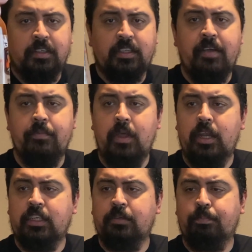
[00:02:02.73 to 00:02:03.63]
Aside from that,
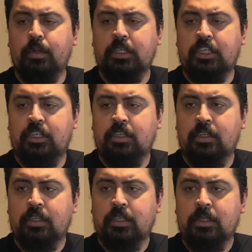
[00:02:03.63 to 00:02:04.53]
it's a pretty
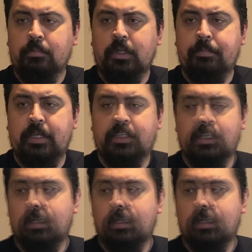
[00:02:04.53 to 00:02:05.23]
basic.